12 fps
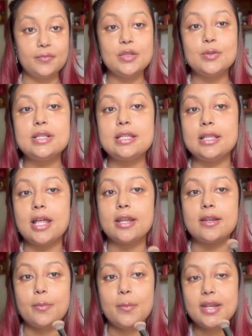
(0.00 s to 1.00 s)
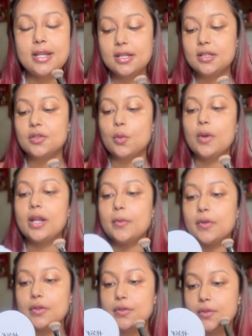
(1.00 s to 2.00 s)
You'll see that in a minute. So what I'm
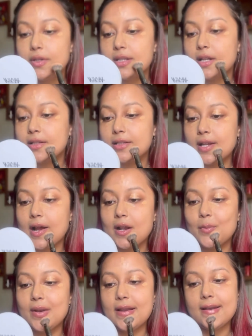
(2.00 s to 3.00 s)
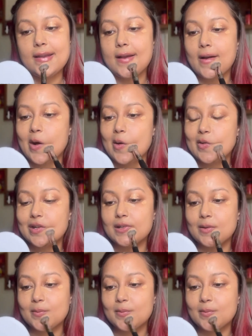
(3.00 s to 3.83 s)
gonna do is I'll start blending out